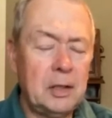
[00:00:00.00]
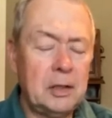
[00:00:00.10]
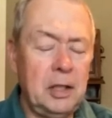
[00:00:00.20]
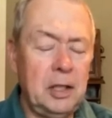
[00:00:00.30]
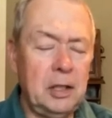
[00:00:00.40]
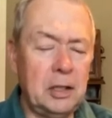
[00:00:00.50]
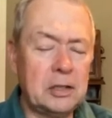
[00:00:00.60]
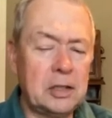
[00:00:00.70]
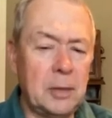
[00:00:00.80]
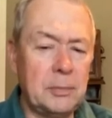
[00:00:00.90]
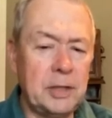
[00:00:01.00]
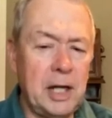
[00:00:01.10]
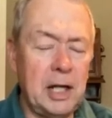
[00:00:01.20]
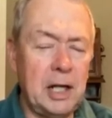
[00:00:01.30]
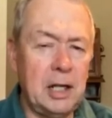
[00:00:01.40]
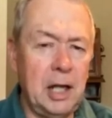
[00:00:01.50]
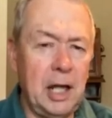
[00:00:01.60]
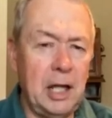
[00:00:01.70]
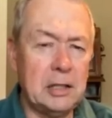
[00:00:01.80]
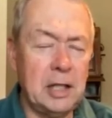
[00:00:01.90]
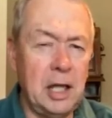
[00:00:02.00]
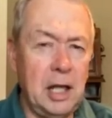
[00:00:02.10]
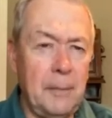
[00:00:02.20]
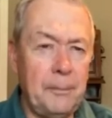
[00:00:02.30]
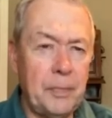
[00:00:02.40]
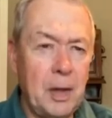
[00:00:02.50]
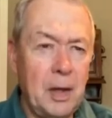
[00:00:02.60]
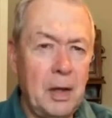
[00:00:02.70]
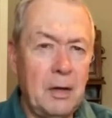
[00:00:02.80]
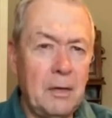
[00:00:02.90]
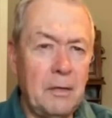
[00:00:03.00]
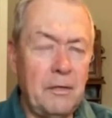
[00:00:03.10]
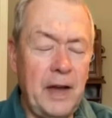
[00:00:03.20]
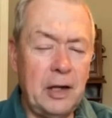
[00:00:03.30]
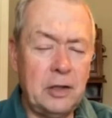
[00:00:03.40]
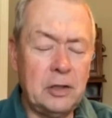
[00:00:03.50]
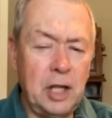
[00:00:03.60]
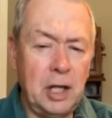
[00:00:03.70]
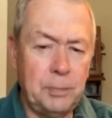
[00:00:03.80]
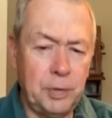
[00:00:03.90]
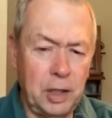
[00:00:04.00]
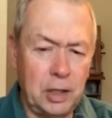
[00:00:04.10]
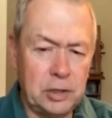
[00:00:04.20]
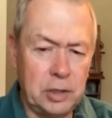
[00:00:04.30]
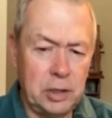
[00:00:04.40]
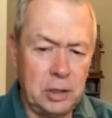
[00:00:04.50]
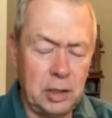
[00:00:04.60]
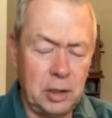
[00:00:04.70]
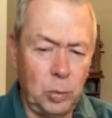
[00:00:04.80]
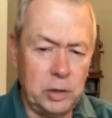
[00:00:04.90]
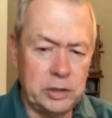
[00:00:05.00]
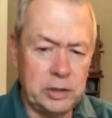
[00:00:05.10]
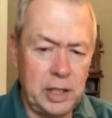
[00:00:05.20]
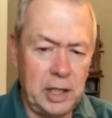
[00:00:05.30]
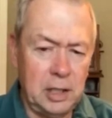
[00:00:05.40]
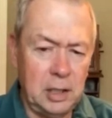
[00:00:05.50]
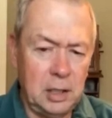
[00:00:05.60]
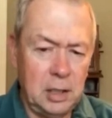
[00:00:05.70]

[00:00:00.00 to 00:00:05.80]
the Helix comes at it as a value chain production on one side